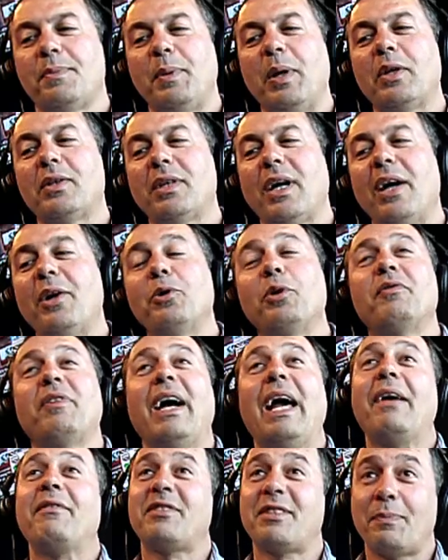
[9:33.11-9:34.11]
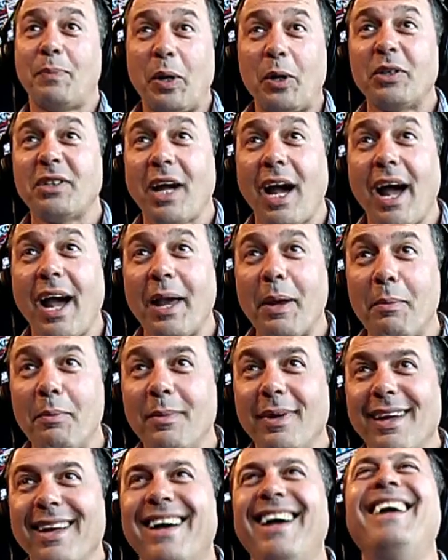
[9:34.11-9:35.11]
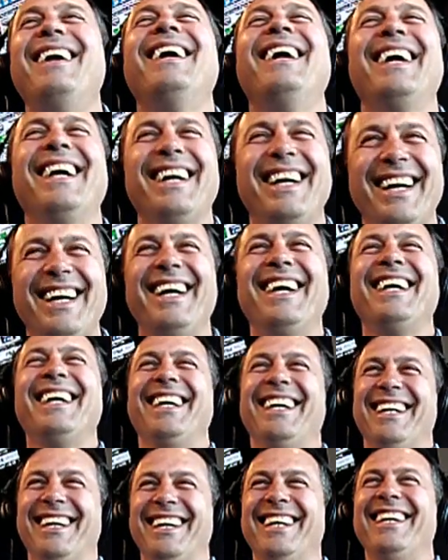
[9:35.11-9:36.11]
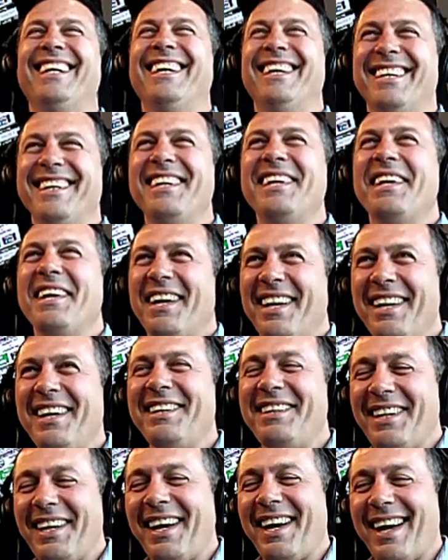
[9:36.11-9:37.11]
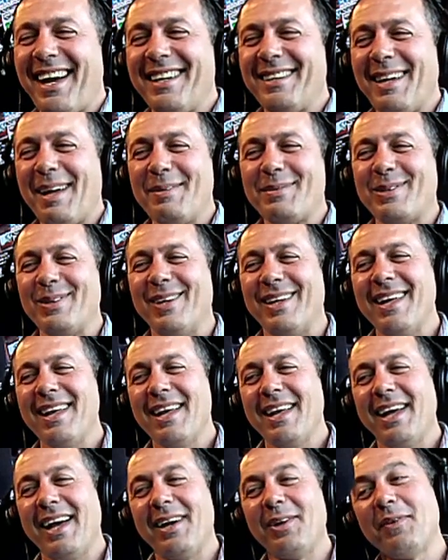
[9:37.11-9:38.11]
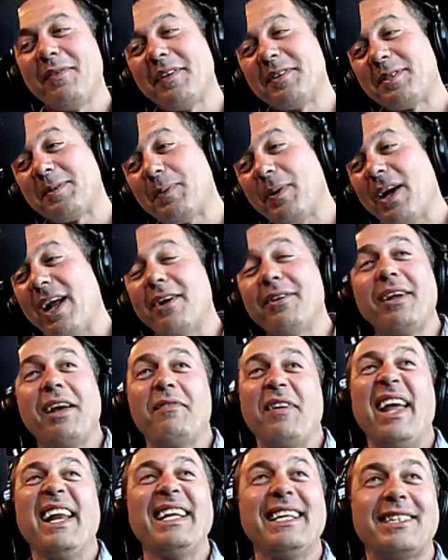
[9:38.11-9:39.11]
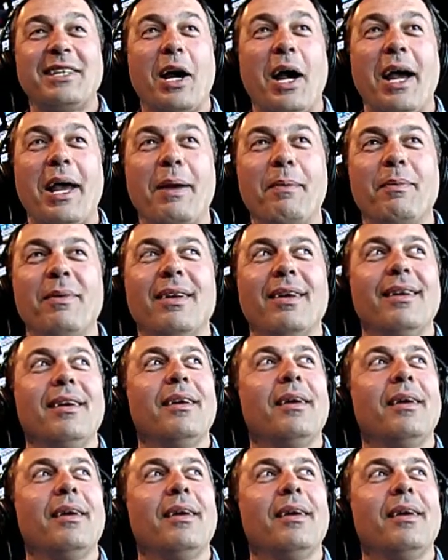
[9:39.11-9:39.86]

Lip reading: don't know if I have spare time. I was trying not to laugh while I said that. Yeah, absolutely. I don't have any time.